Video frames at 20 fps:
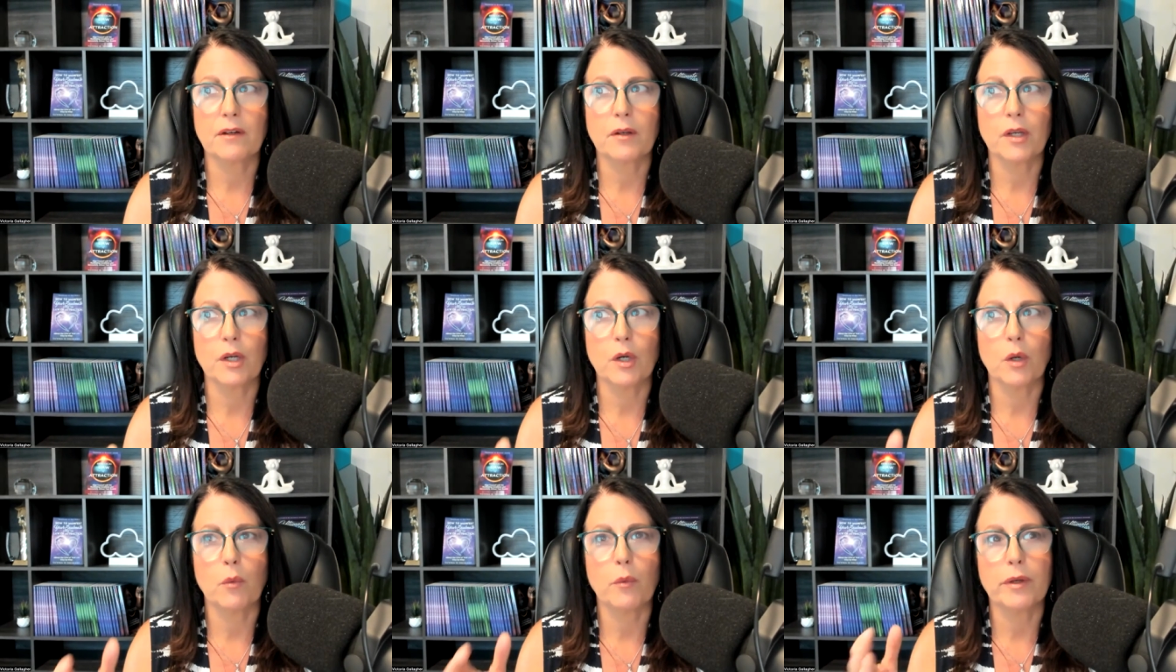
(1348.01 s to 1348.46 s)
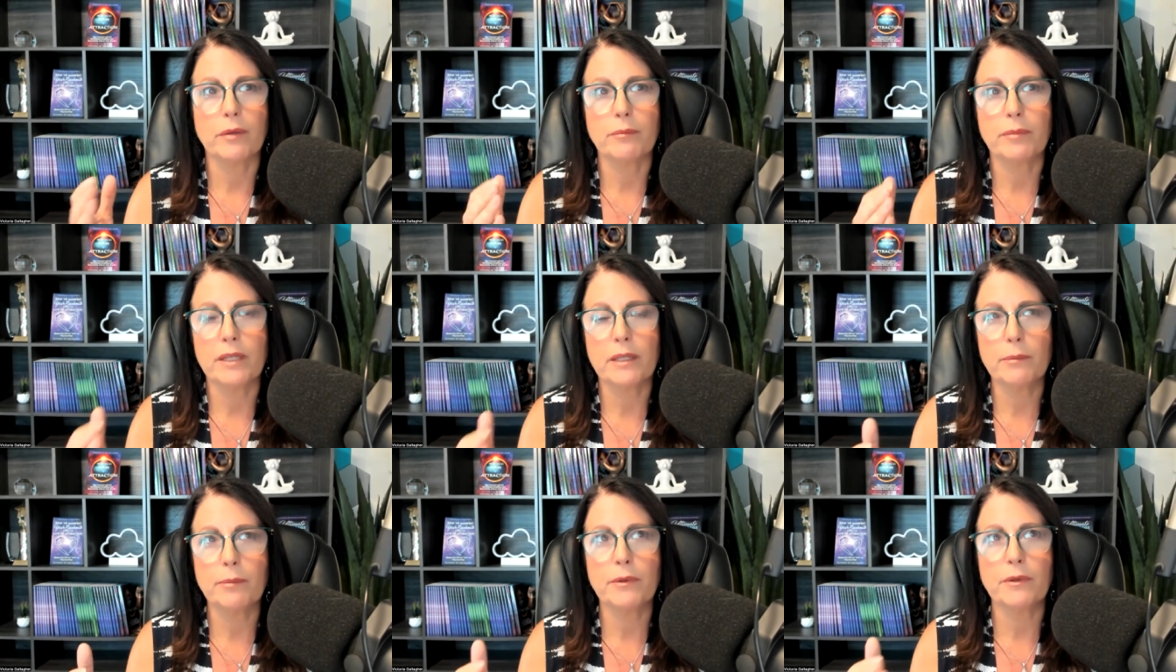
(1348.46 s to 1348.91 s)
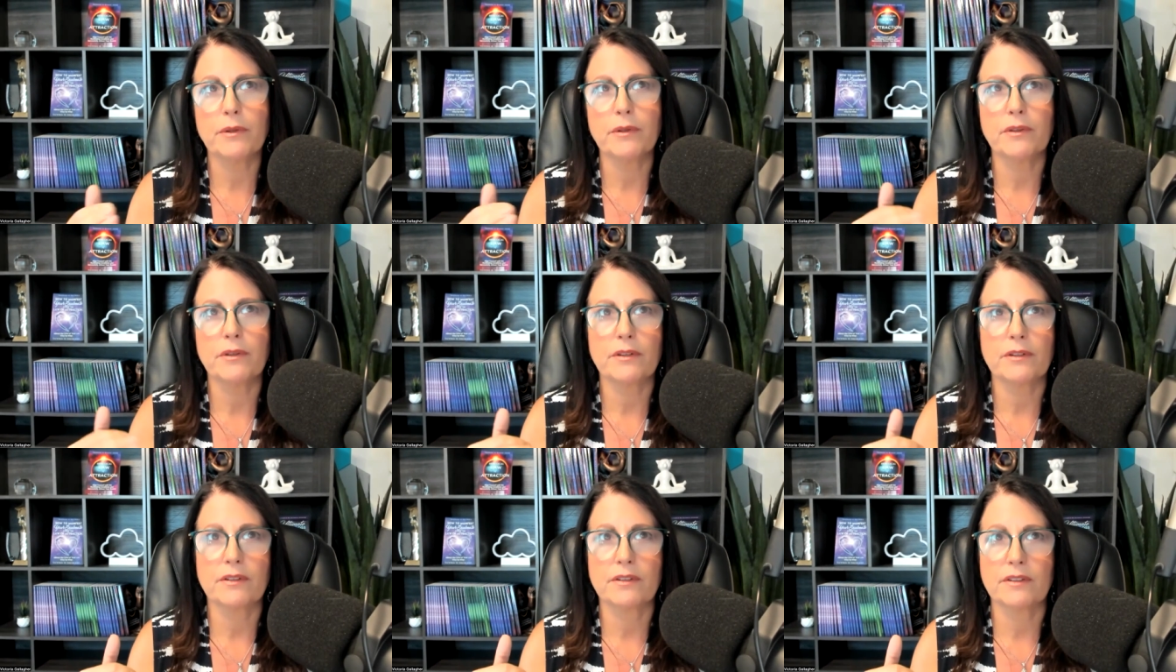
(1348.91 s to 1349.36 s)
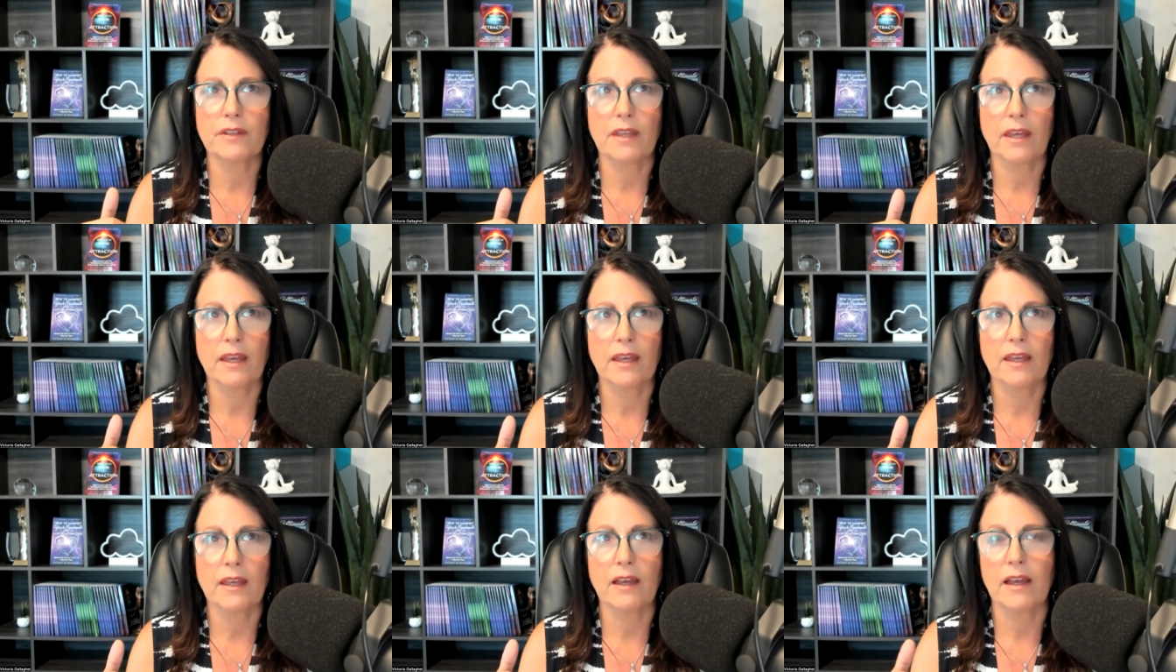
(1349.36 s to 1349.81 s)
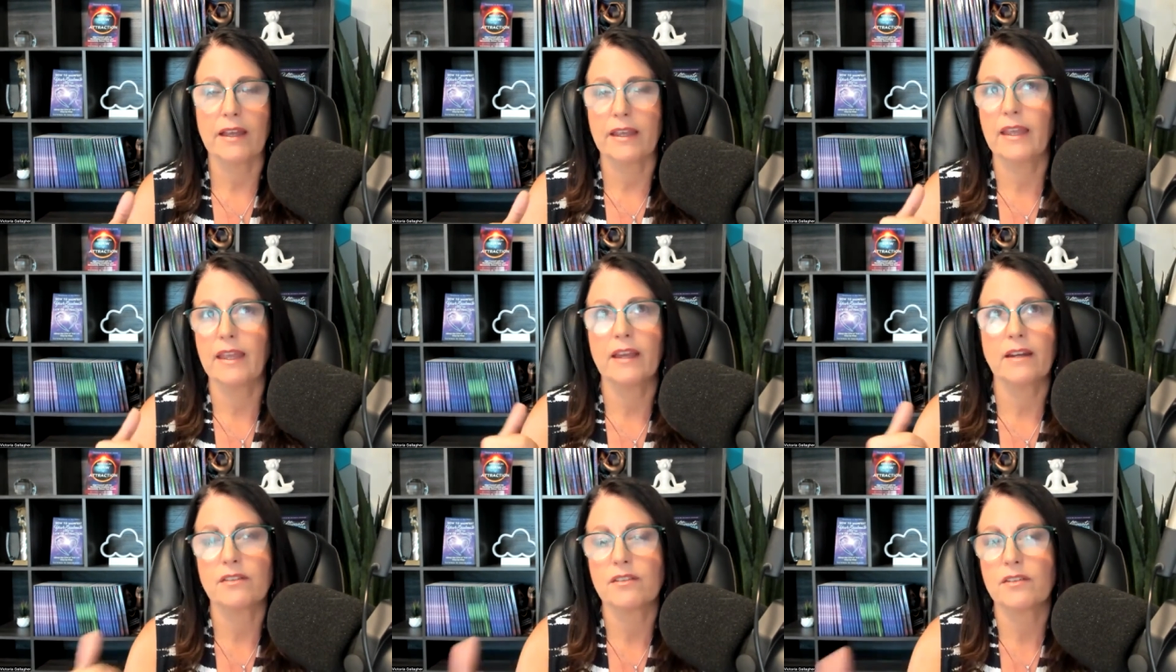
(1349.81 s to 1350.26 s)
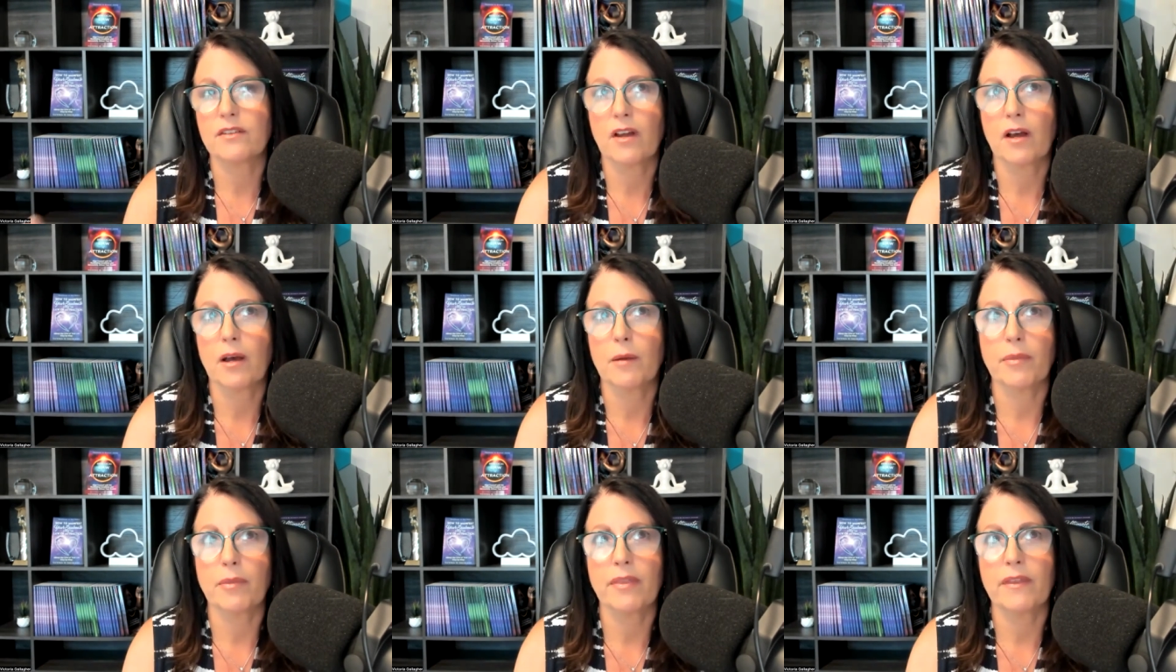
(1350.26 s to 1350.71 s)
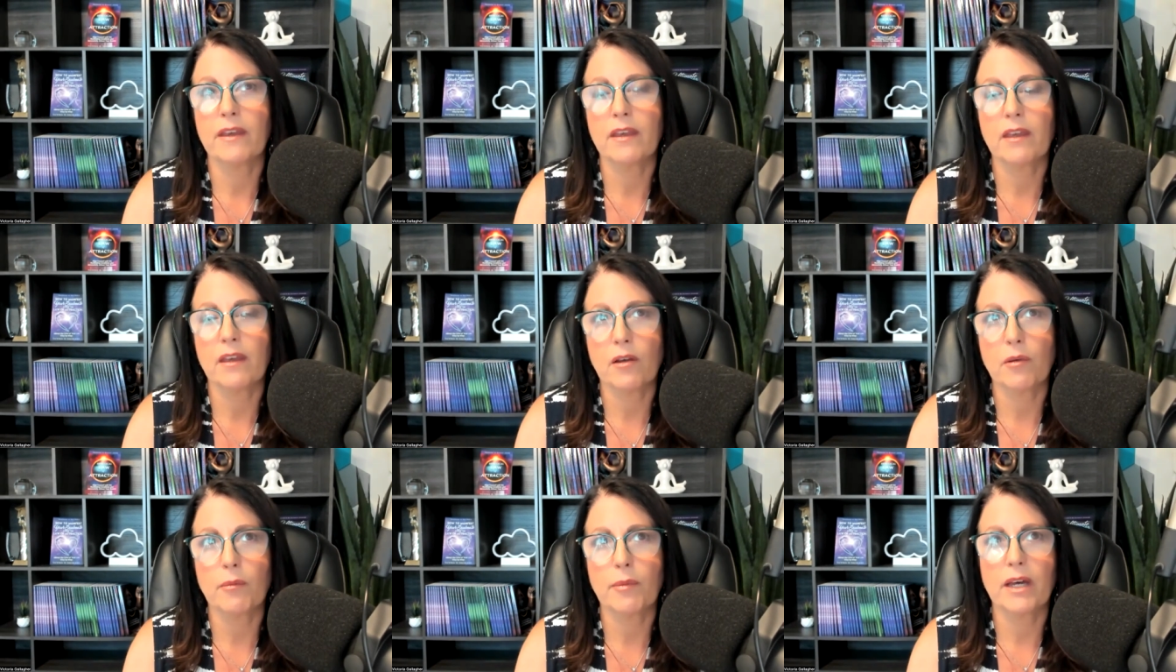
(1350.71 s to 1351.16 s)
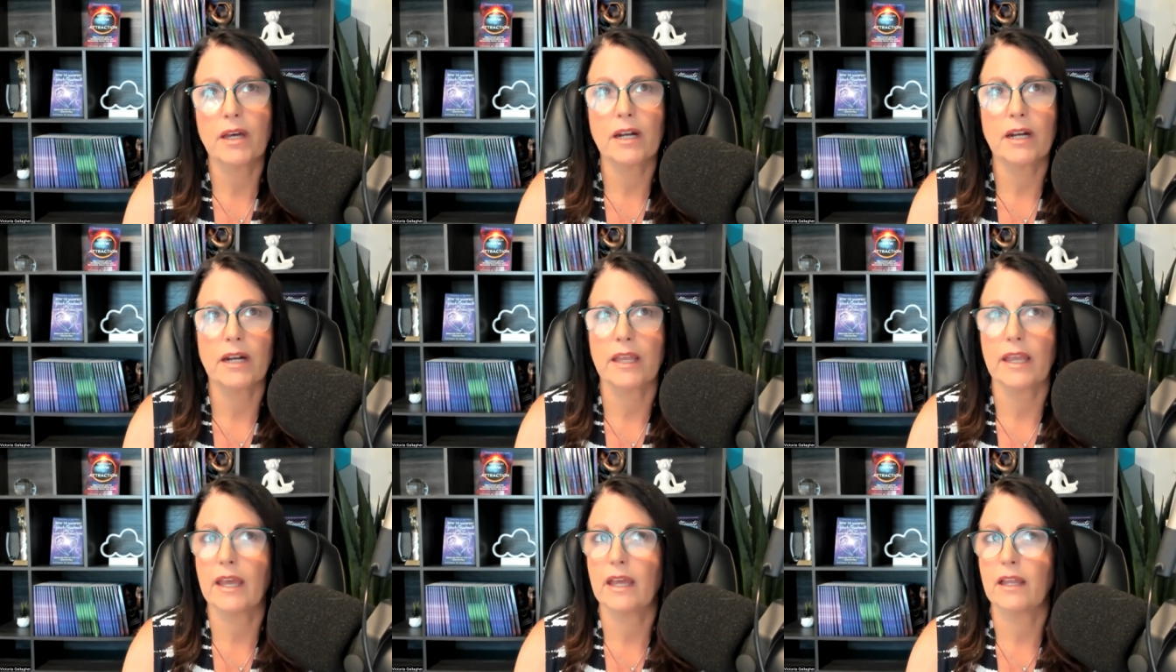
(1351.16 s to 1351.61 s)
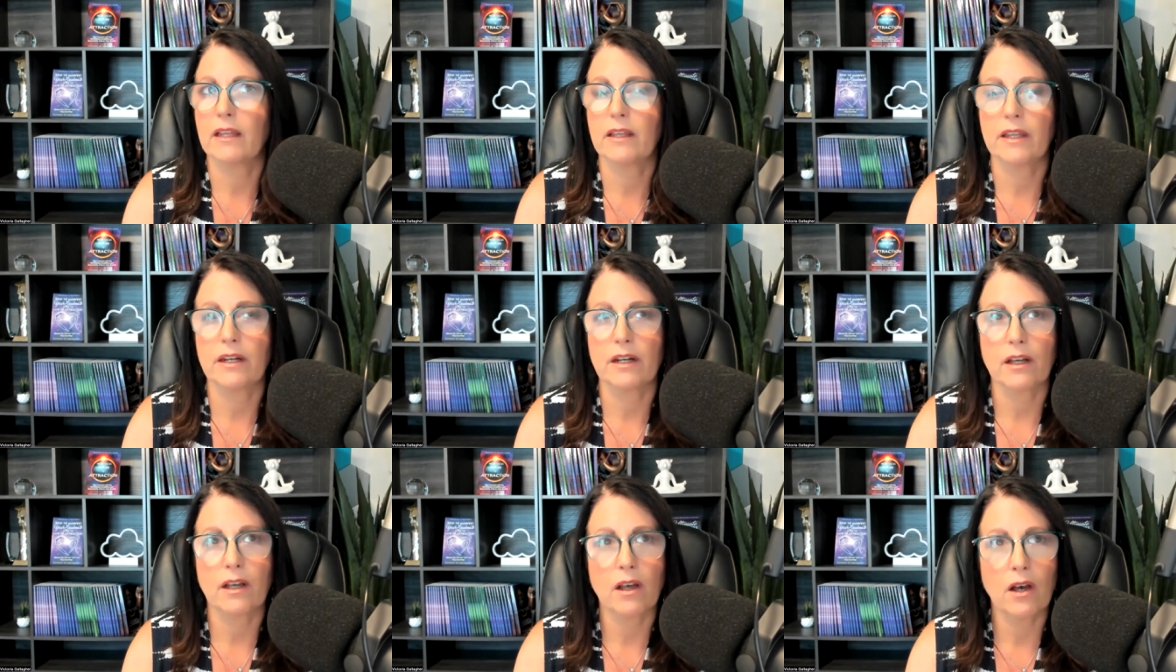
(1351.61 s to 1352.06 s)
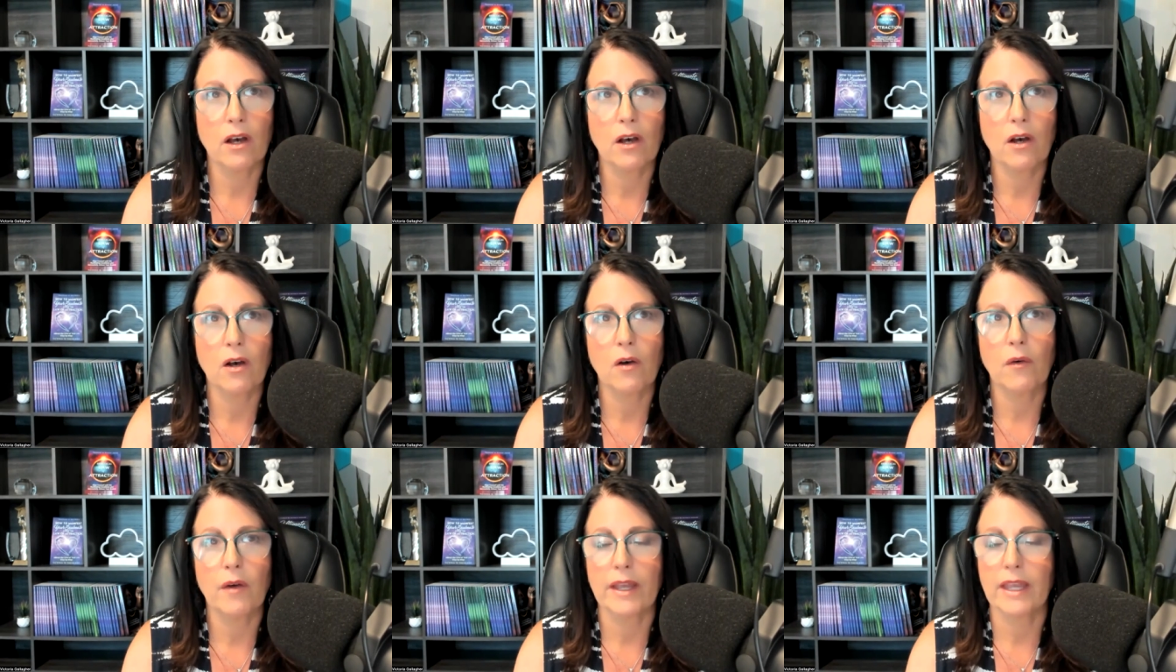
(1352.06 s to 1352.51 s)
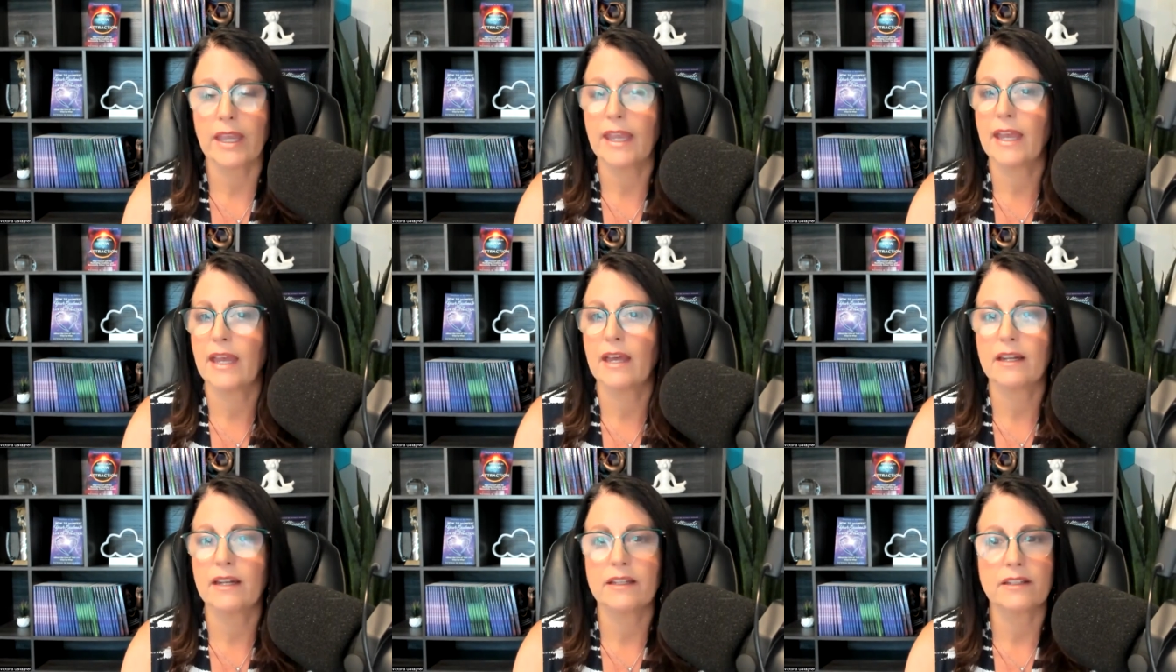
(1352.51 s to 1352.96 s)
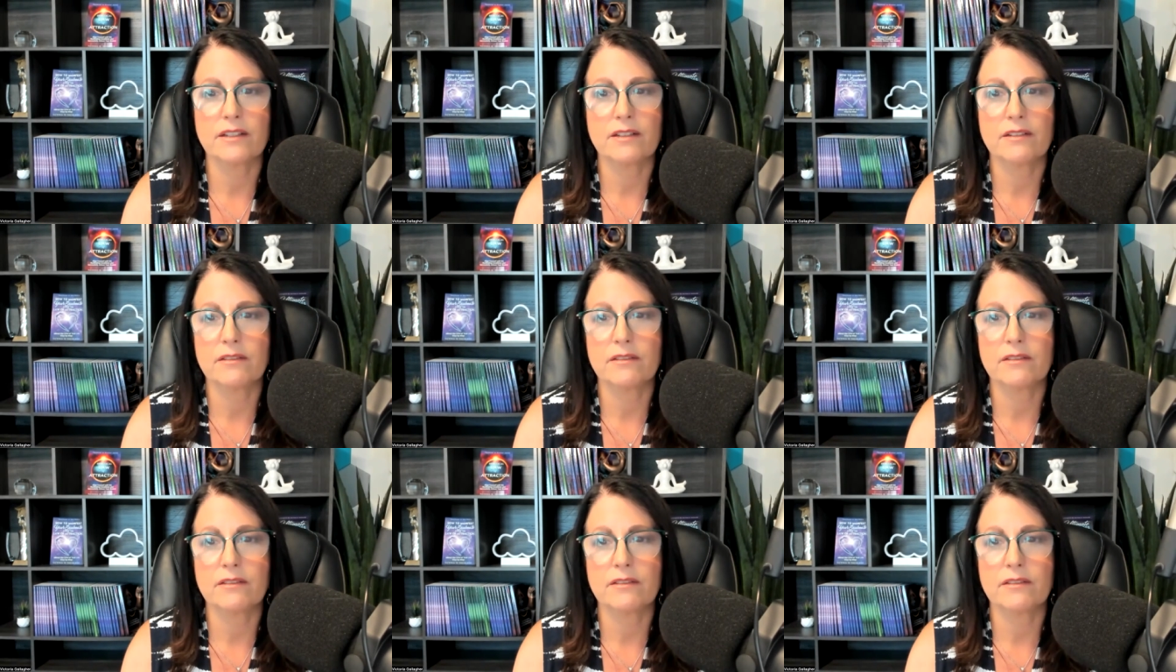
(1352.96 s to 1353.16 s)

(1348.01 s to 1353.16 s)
you know when people say i can't stop thinking about it i can't let it go i can't